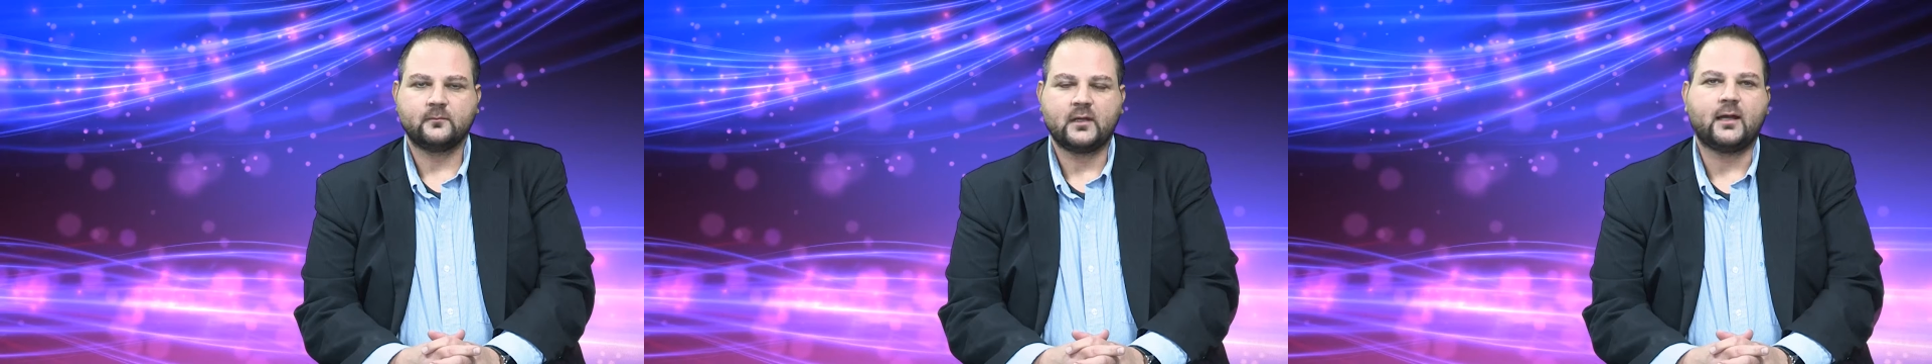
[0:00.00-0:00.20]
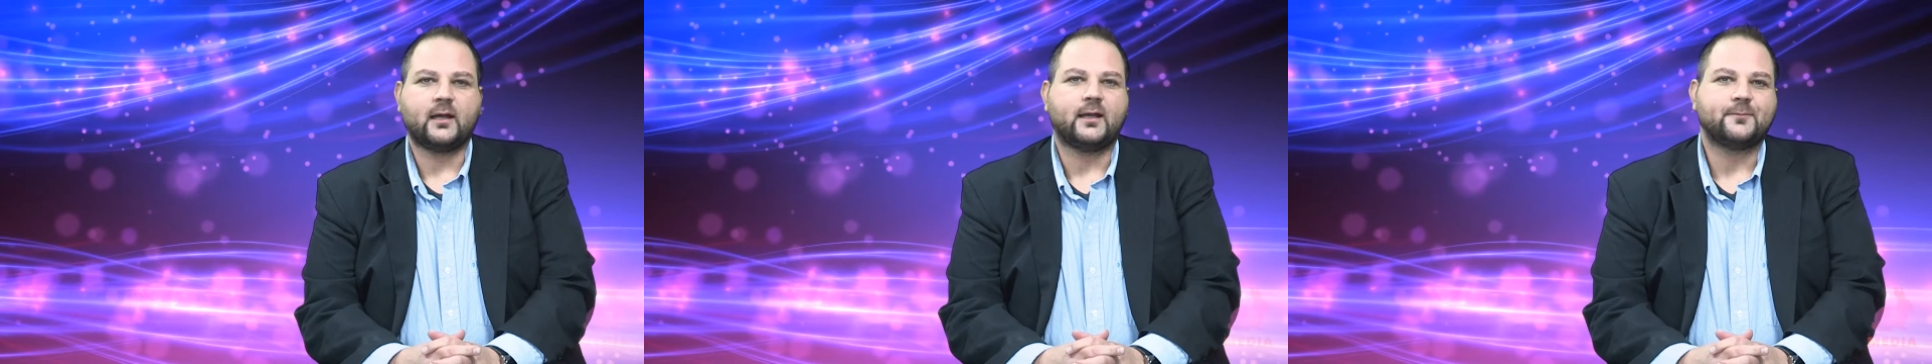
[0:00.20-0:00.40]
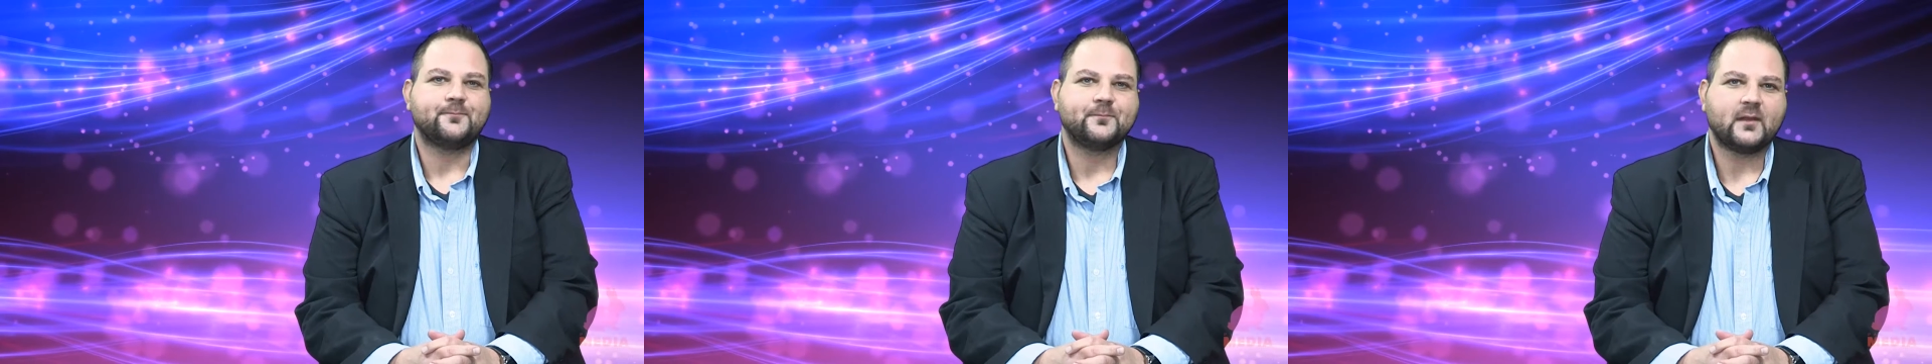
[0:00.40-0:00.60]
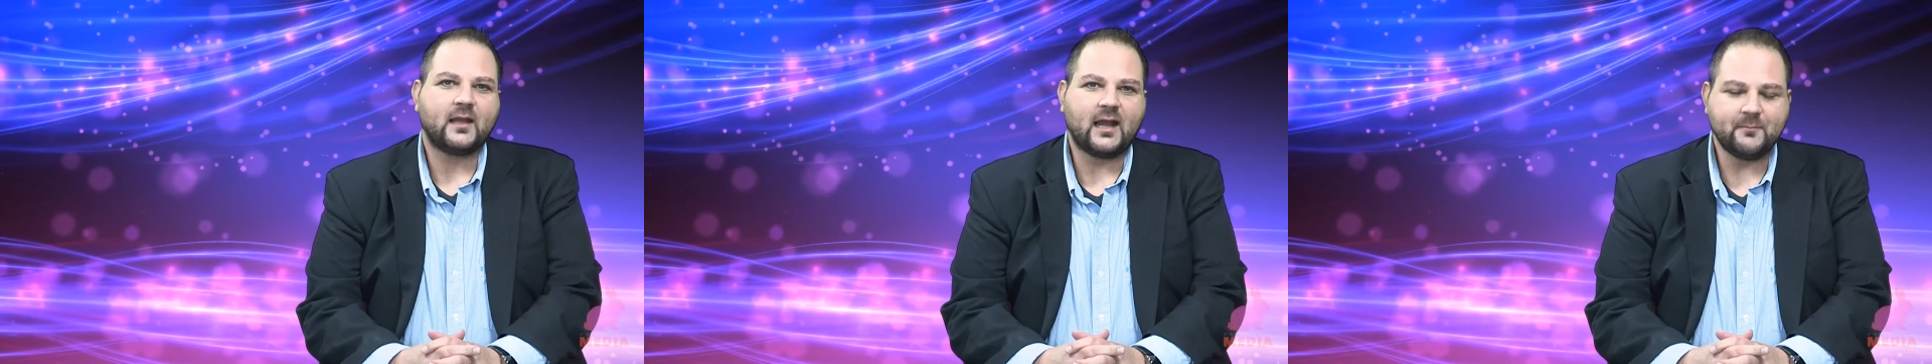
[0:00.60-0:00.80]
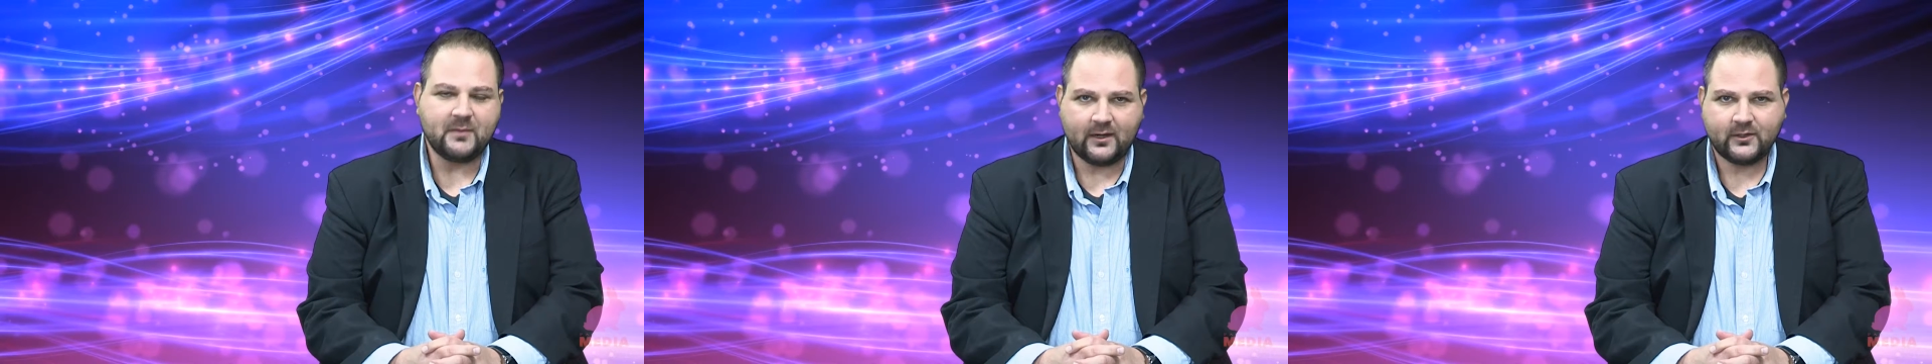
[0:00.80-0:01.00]
Hi,
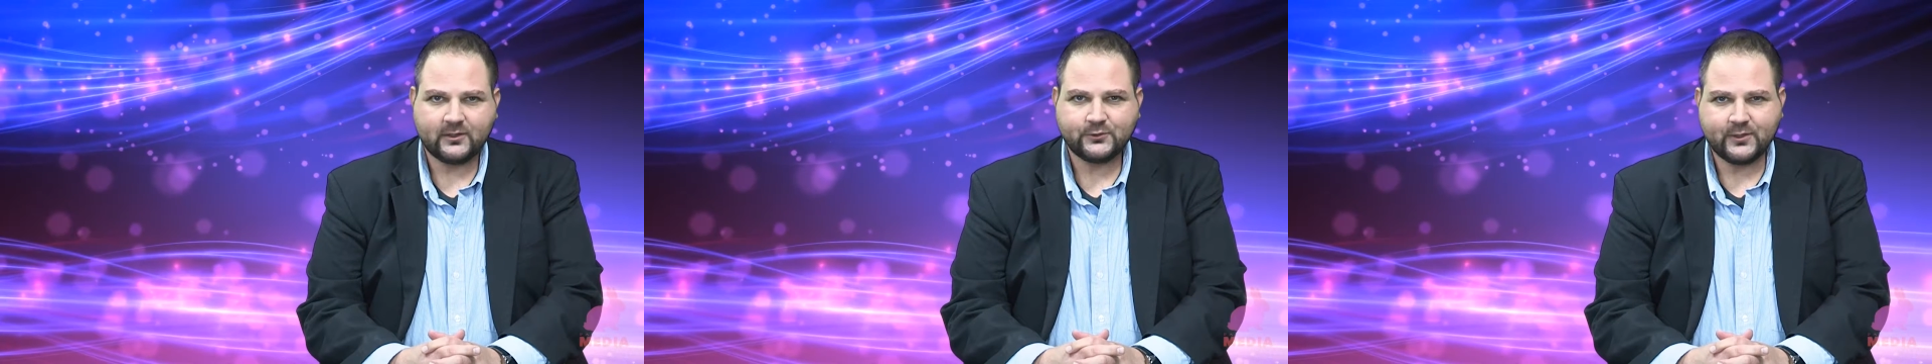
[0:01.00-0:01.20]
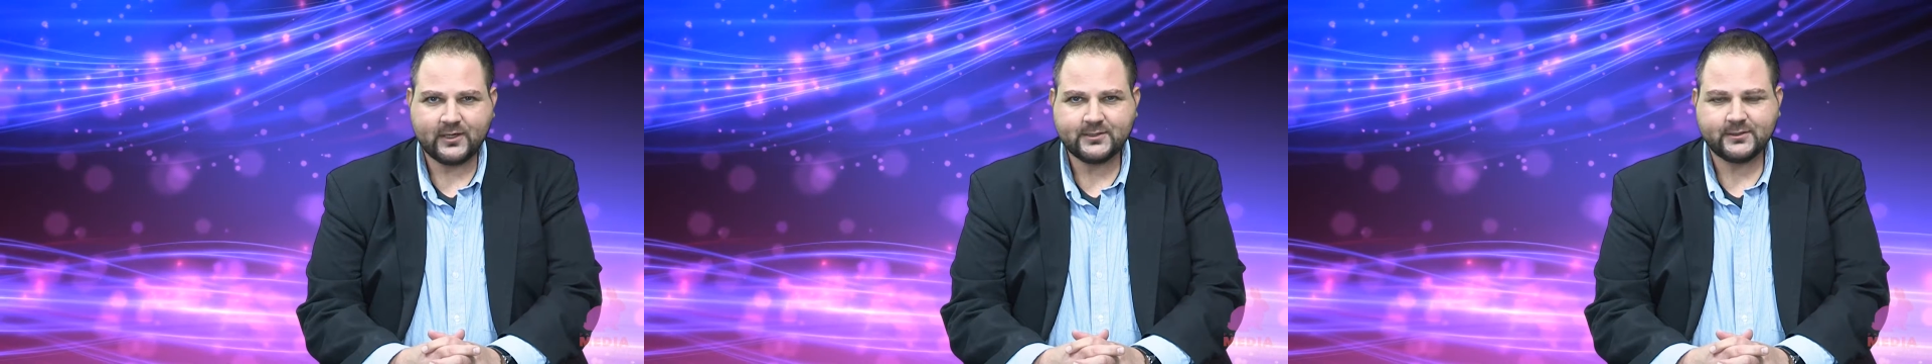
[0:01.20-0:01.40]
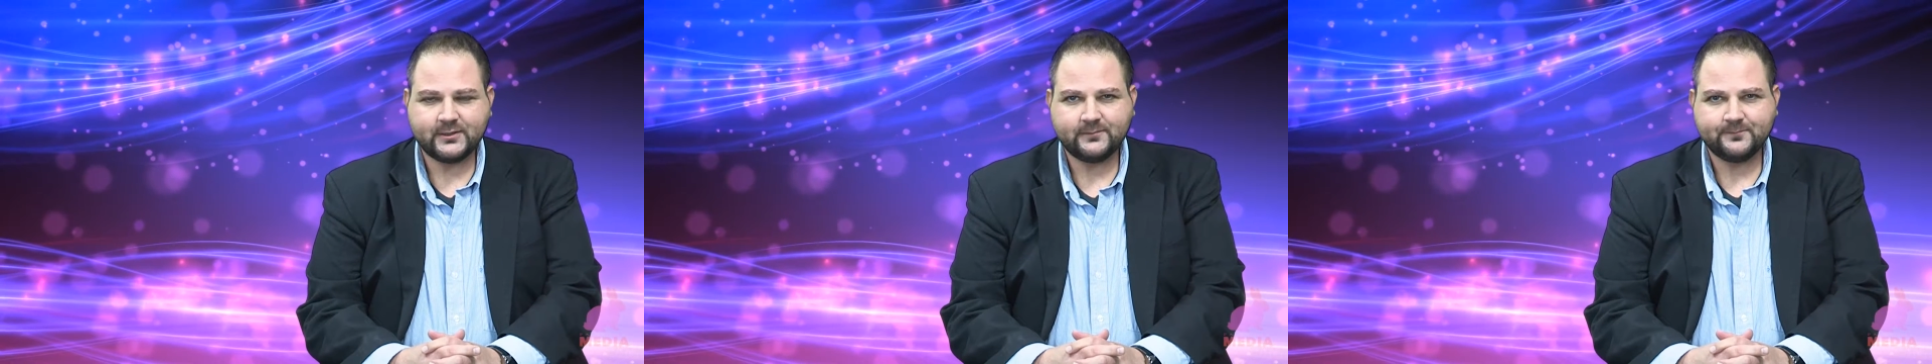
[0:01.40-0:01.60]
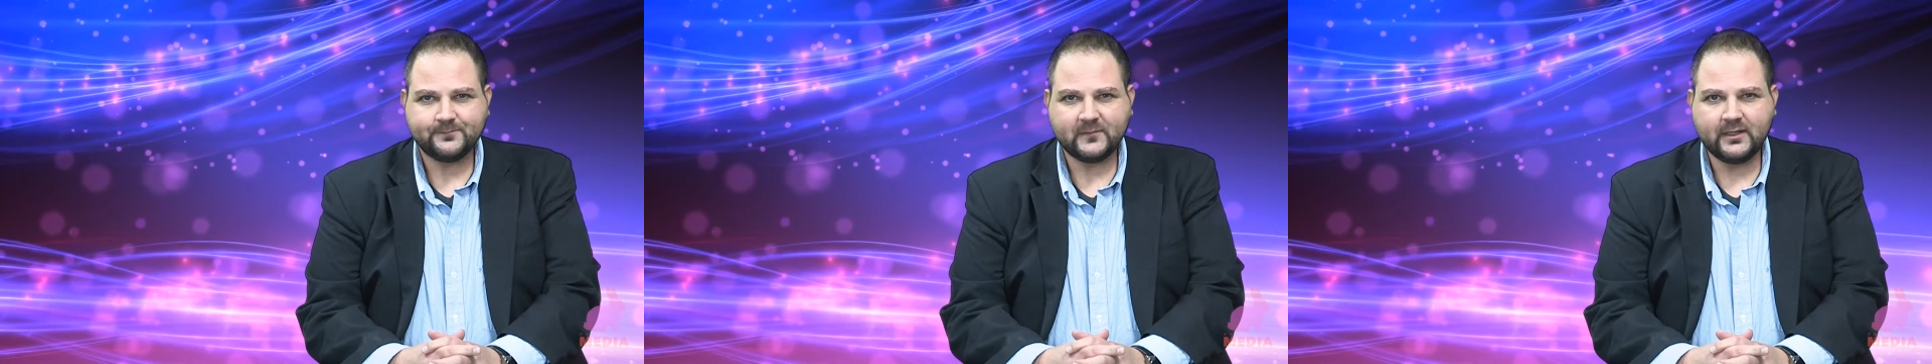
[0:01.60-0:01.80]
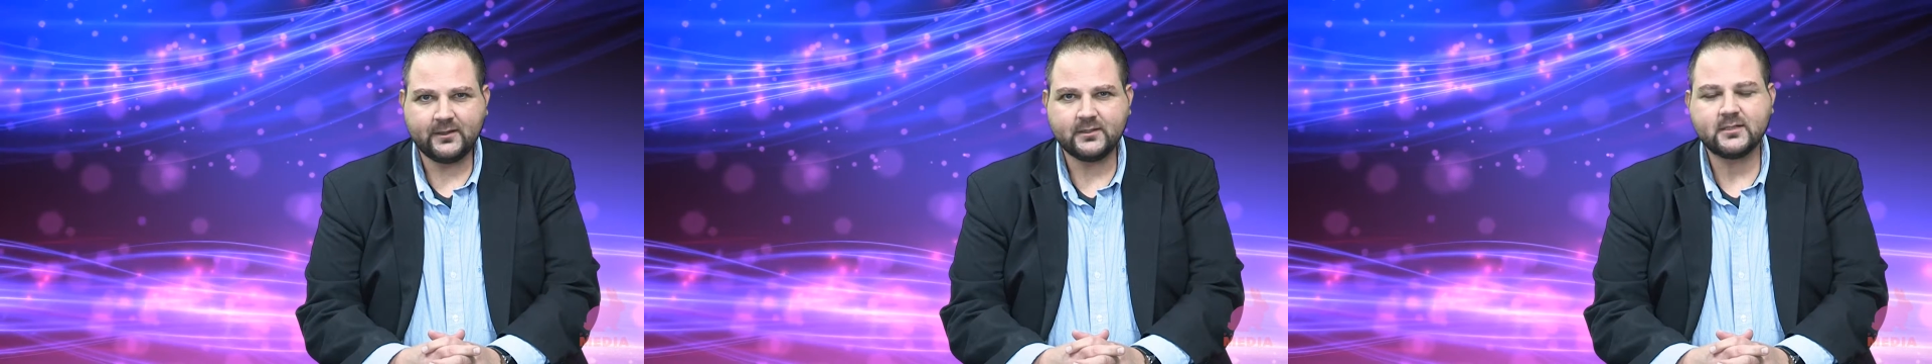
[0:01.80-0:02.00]
I'm Eric Treston,
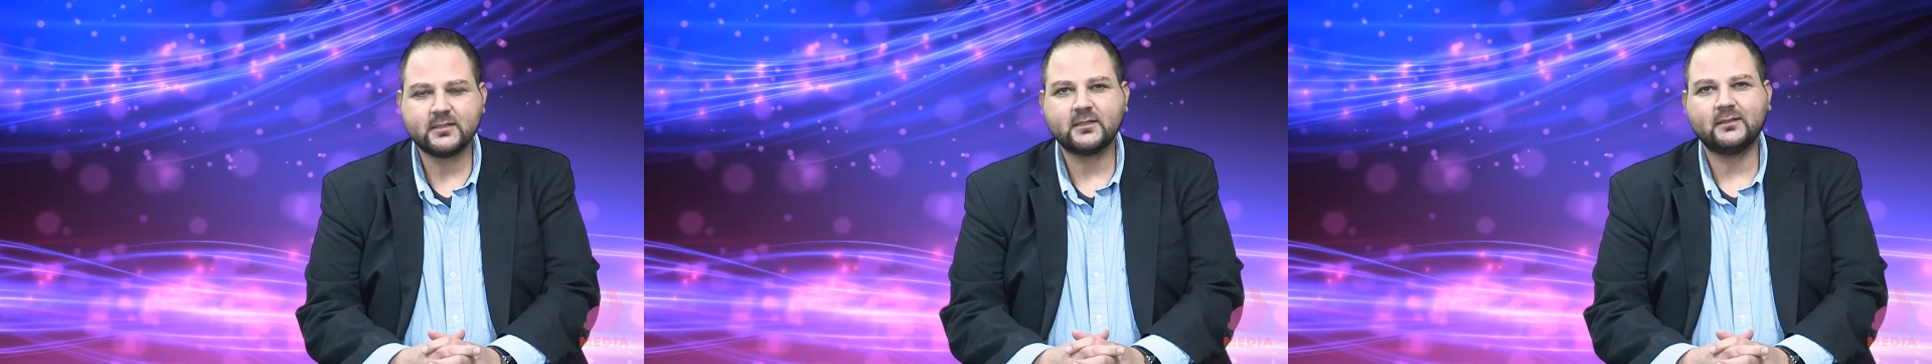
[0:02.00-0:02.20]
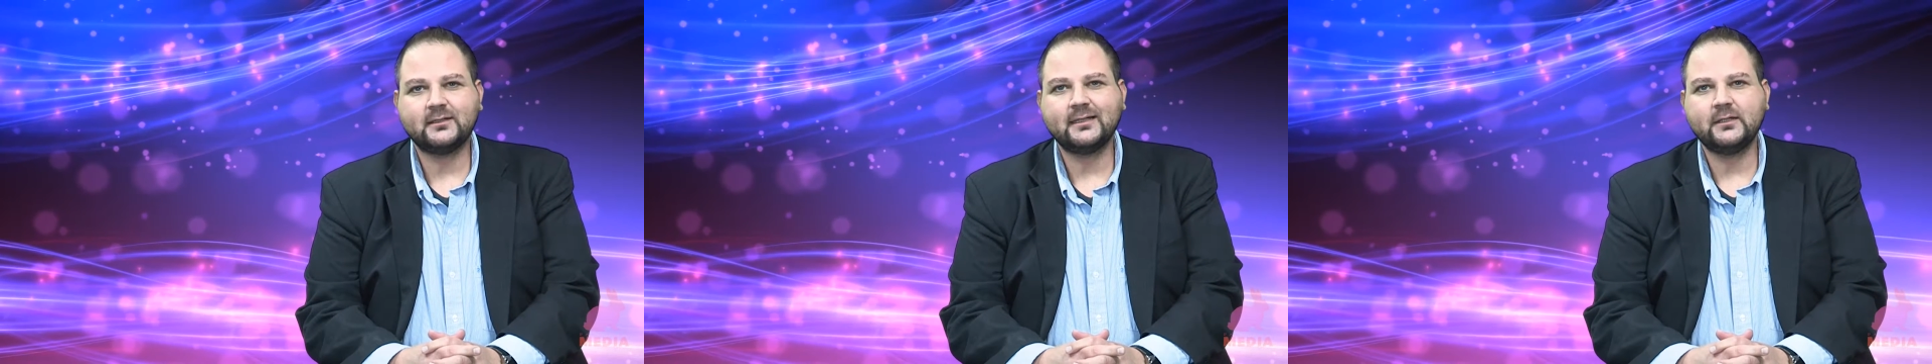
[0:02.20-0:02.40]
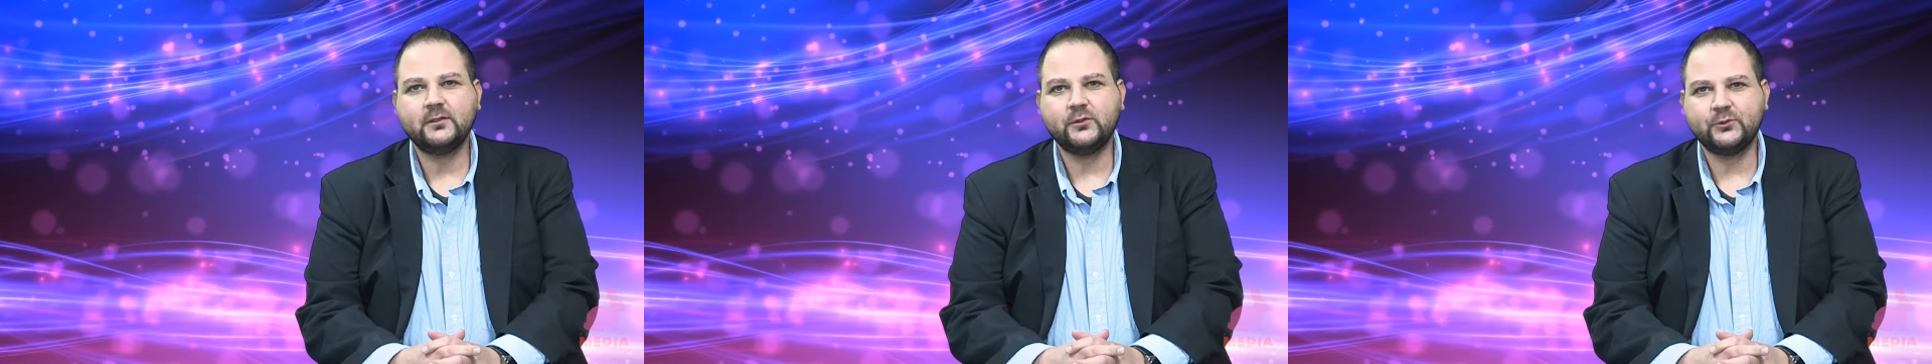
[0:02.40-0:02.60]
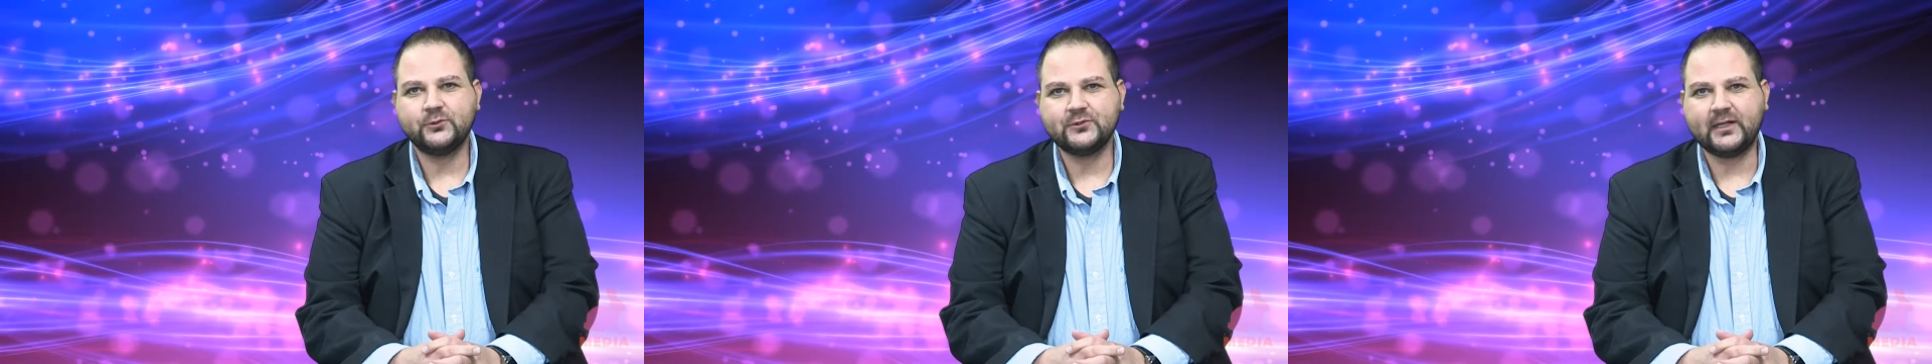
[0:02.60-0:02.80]
and this is Klean News